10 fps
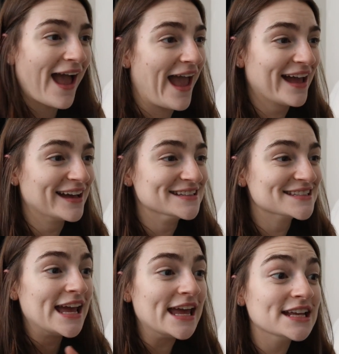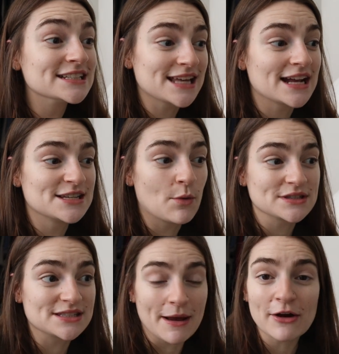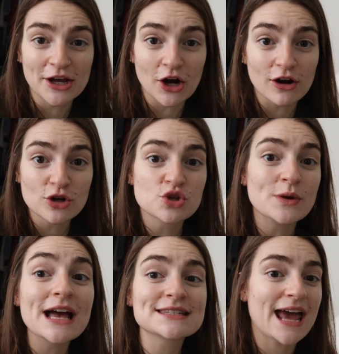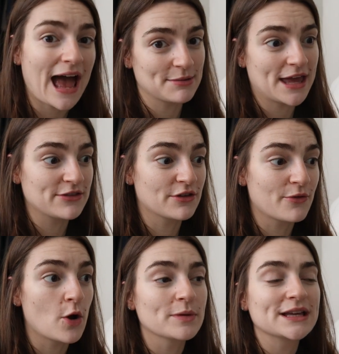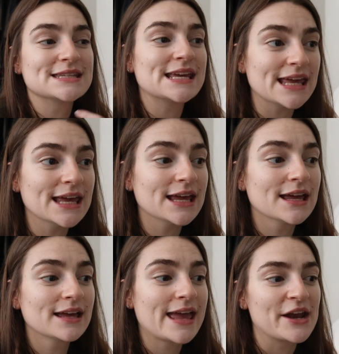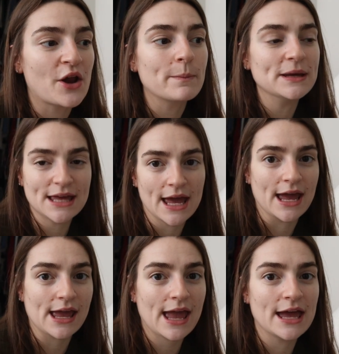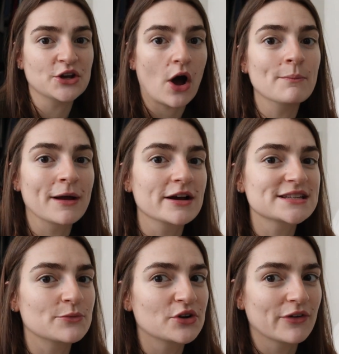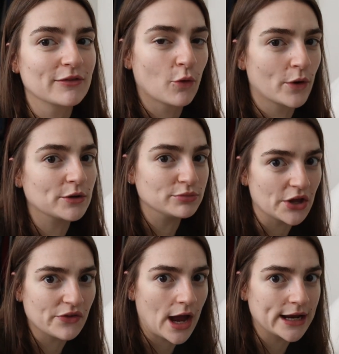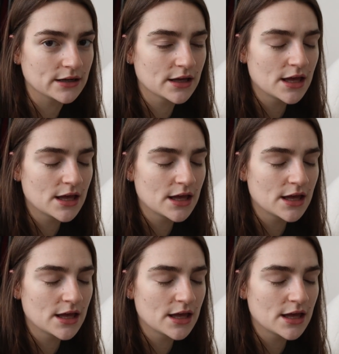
and he decides he wants to marry her. So he has to abdicate the throne because he cannot be king and not marry someone of a royal bloodline.